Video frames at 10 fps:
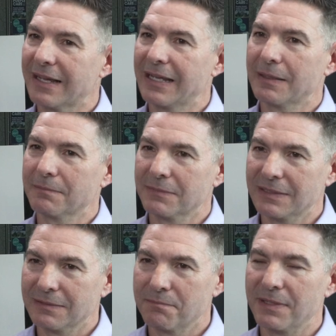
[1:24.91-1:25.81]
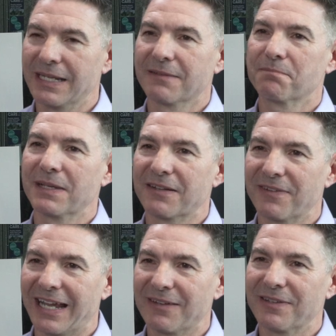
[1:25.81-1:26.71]
I am a big
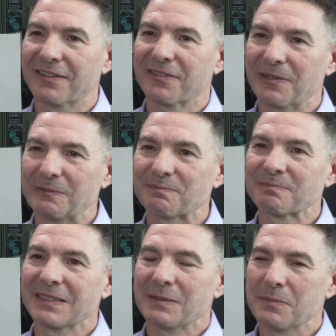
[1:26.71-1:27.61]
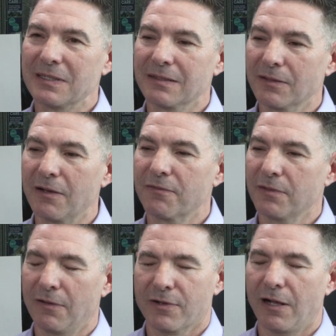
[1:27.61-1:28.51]
fan of it. So, but
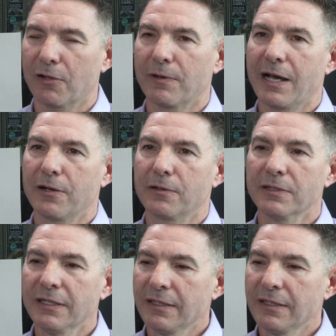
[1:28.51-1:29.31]
love Colorado.